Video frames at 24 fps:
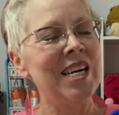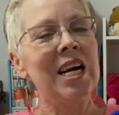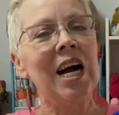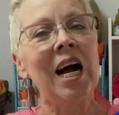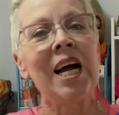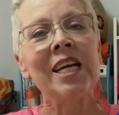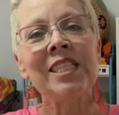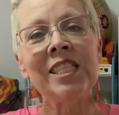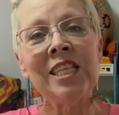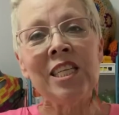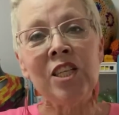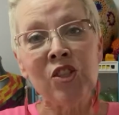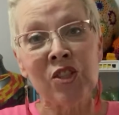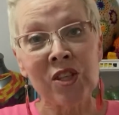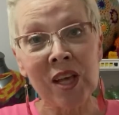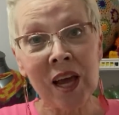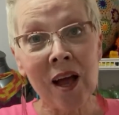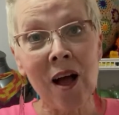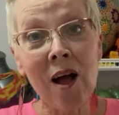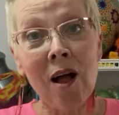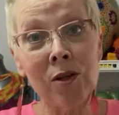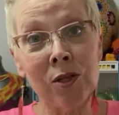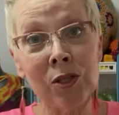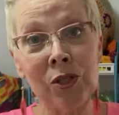I teach
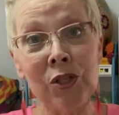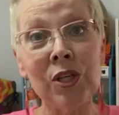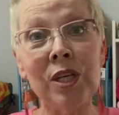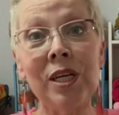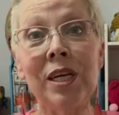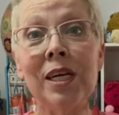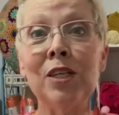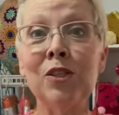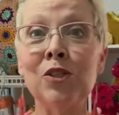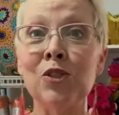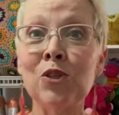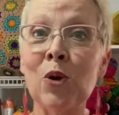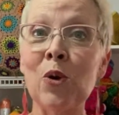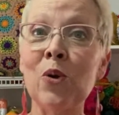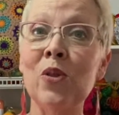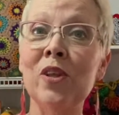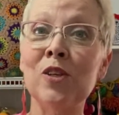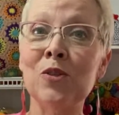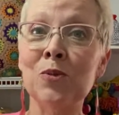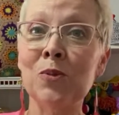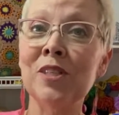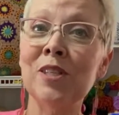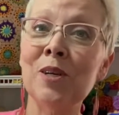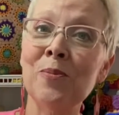psychology, and so
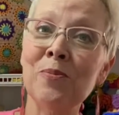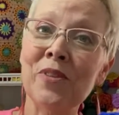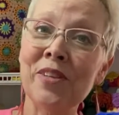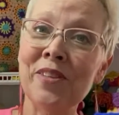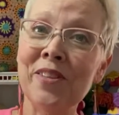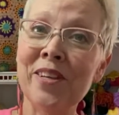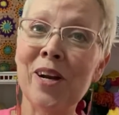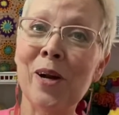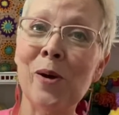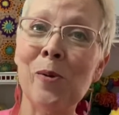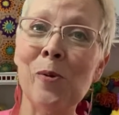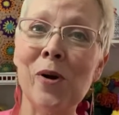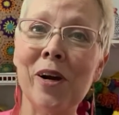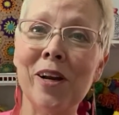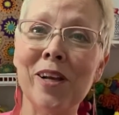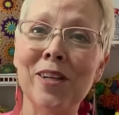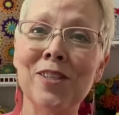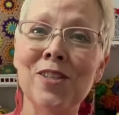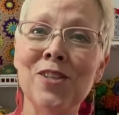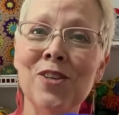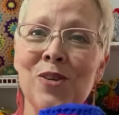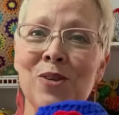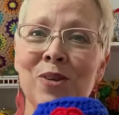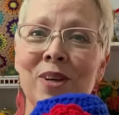this was something that I wanted
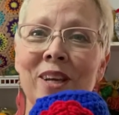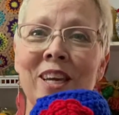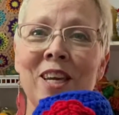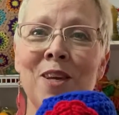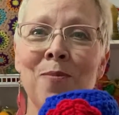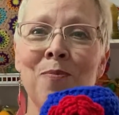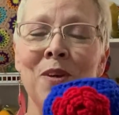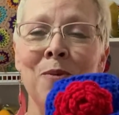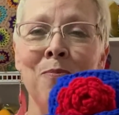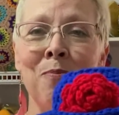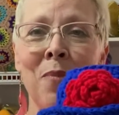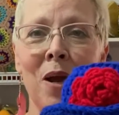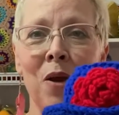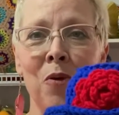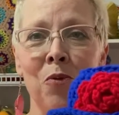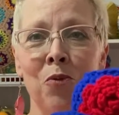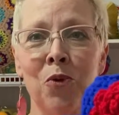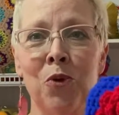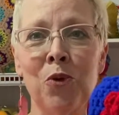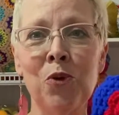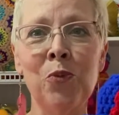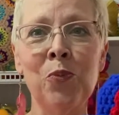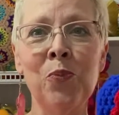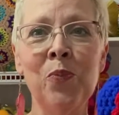to do to keep in my
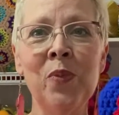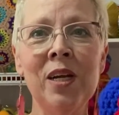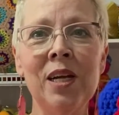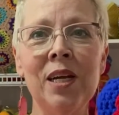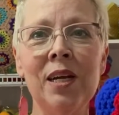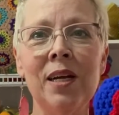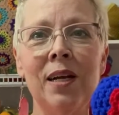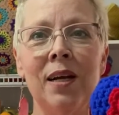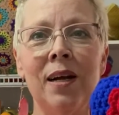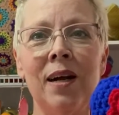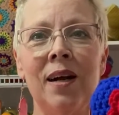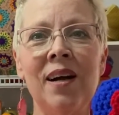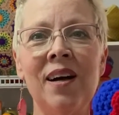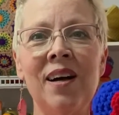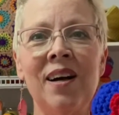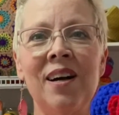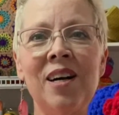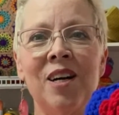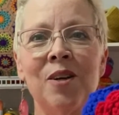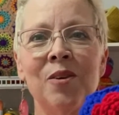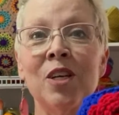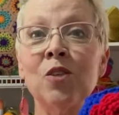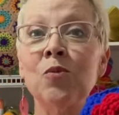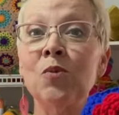room,
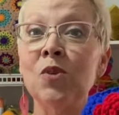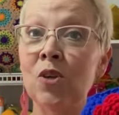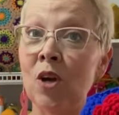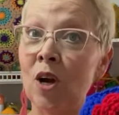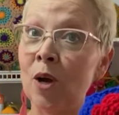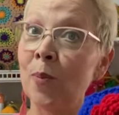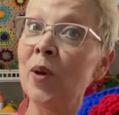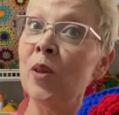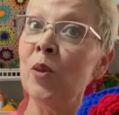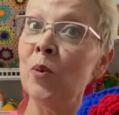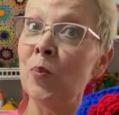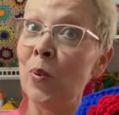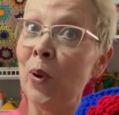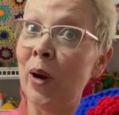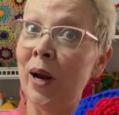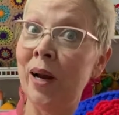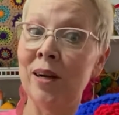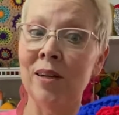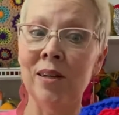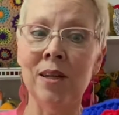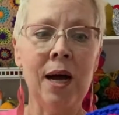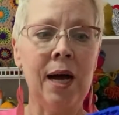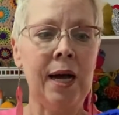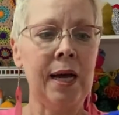because we talk about the brain
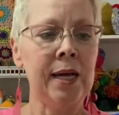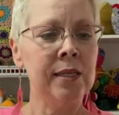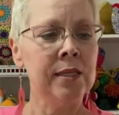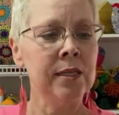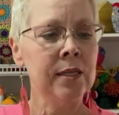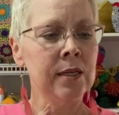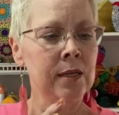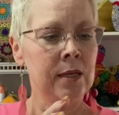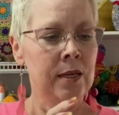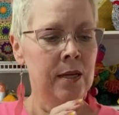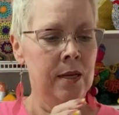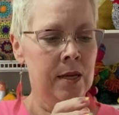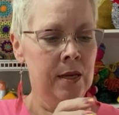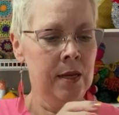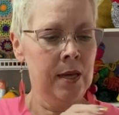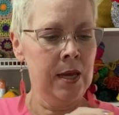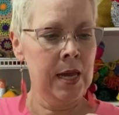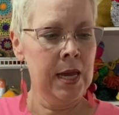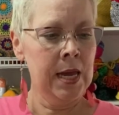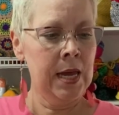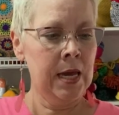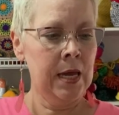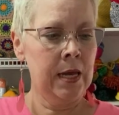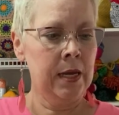a lot.
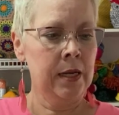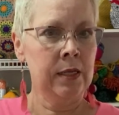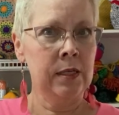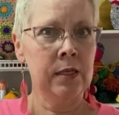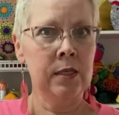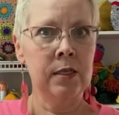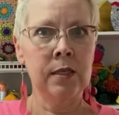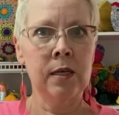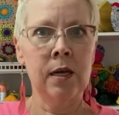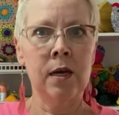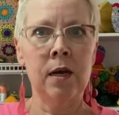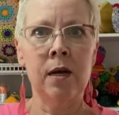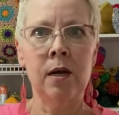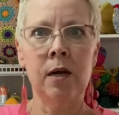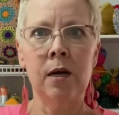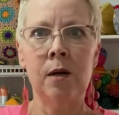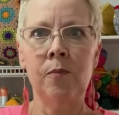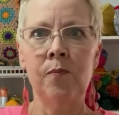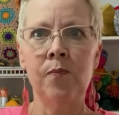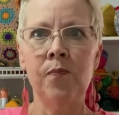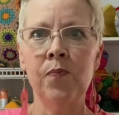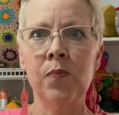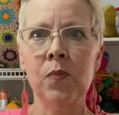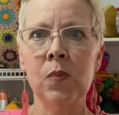And
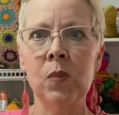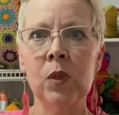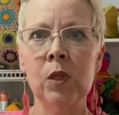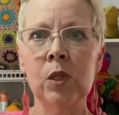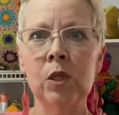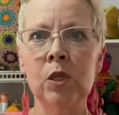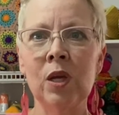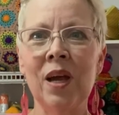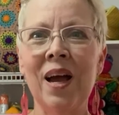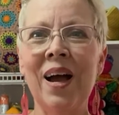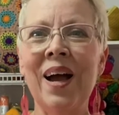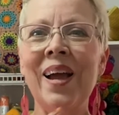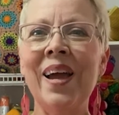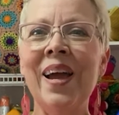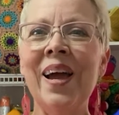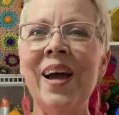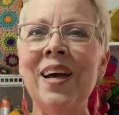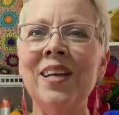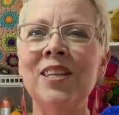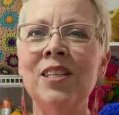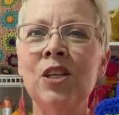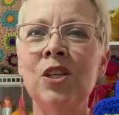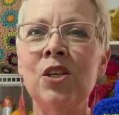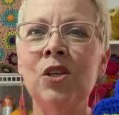I
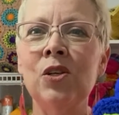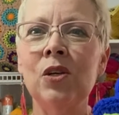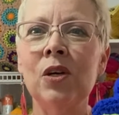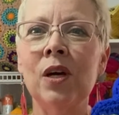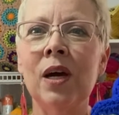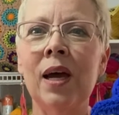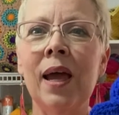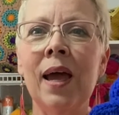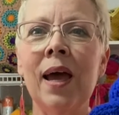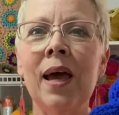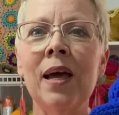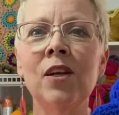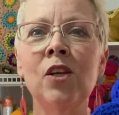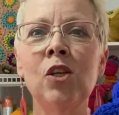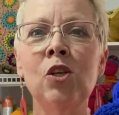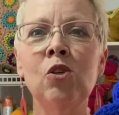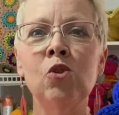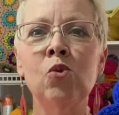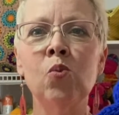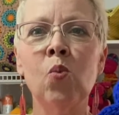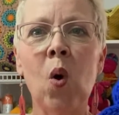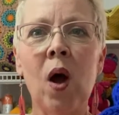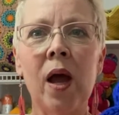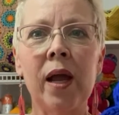had to
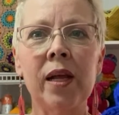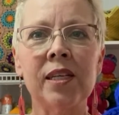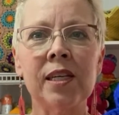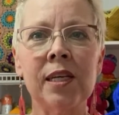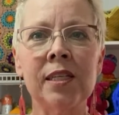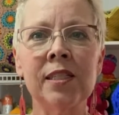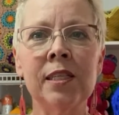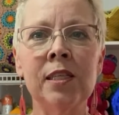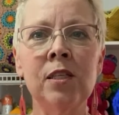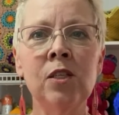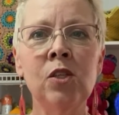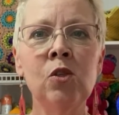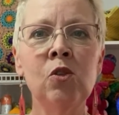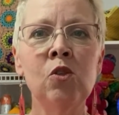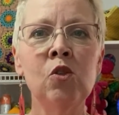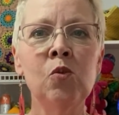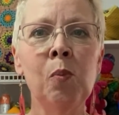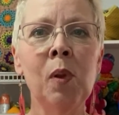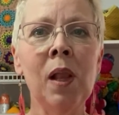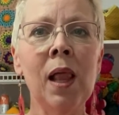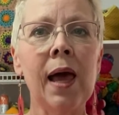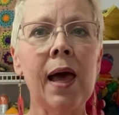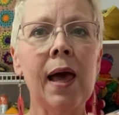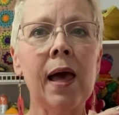use white. I didn't use
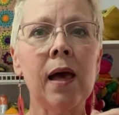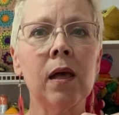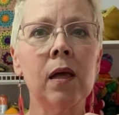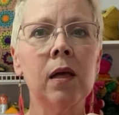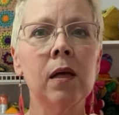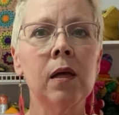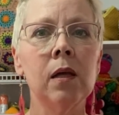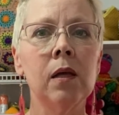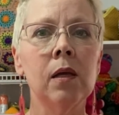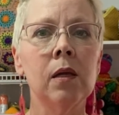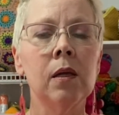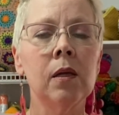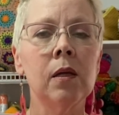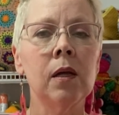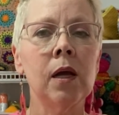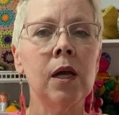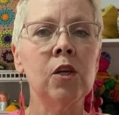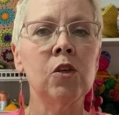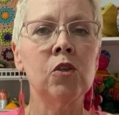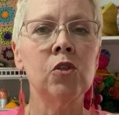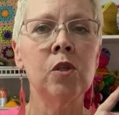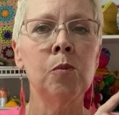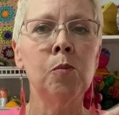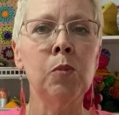black. I
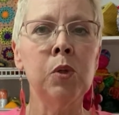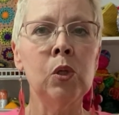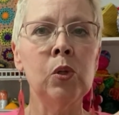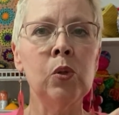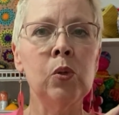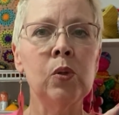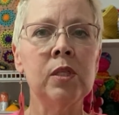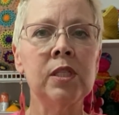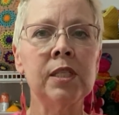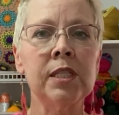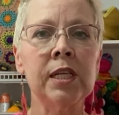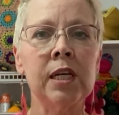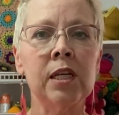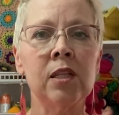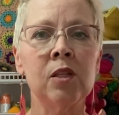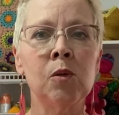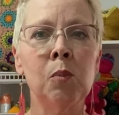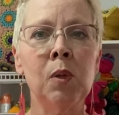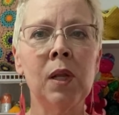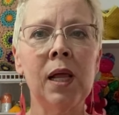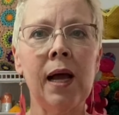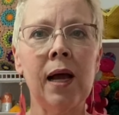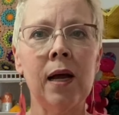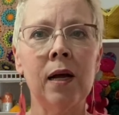used the blue instead of the
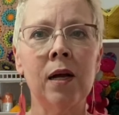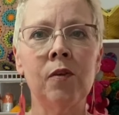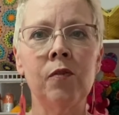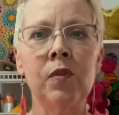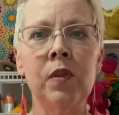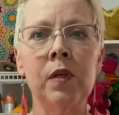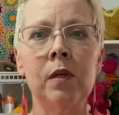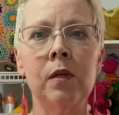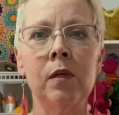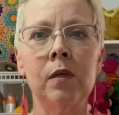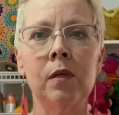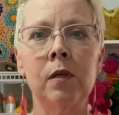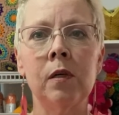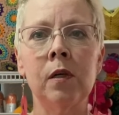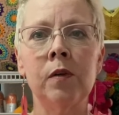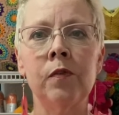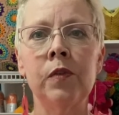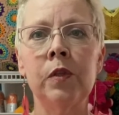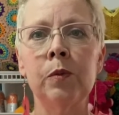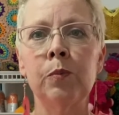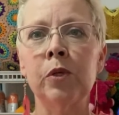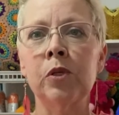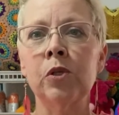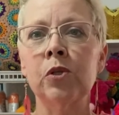black of
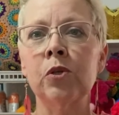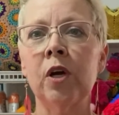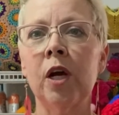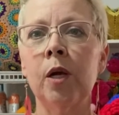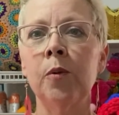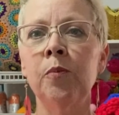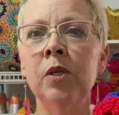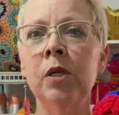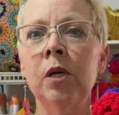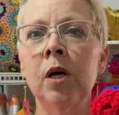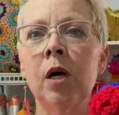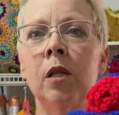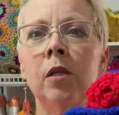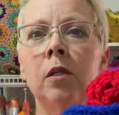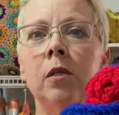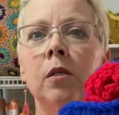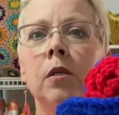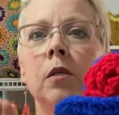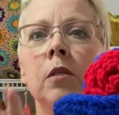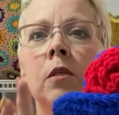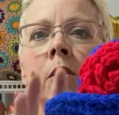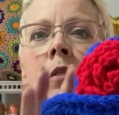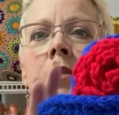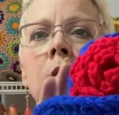the prescribed
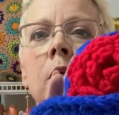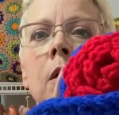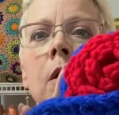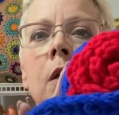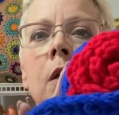colors.